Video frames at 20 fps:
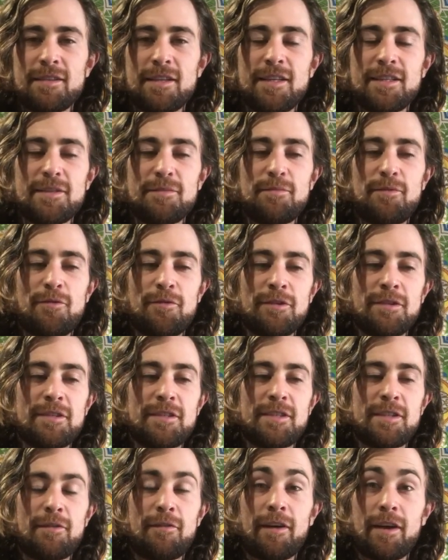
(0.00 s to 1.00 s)
and it's important
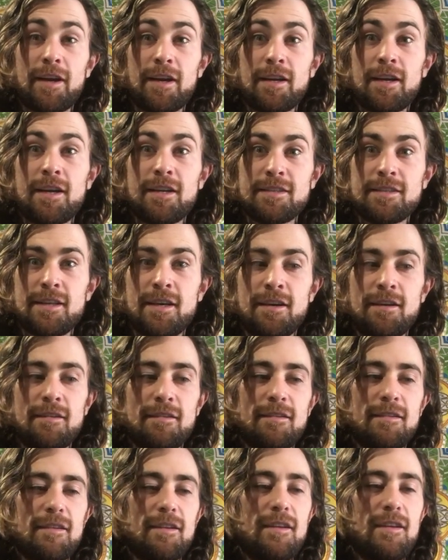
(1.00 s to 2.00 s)
to recognize that.
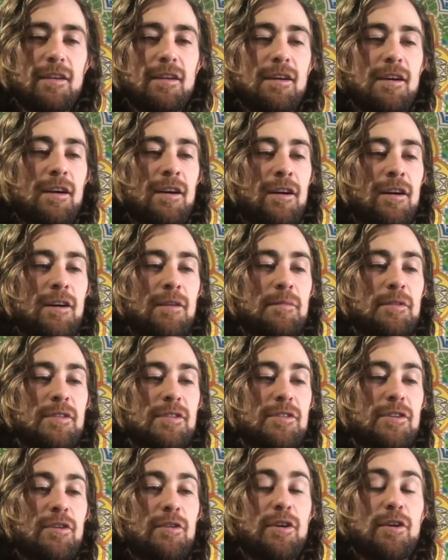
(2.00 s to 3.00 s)
And
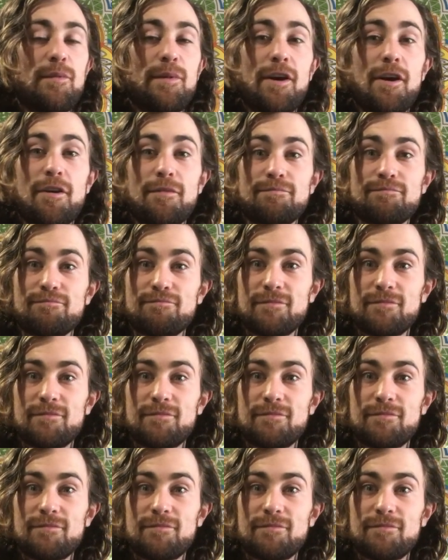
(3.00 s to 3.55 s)
so here we are.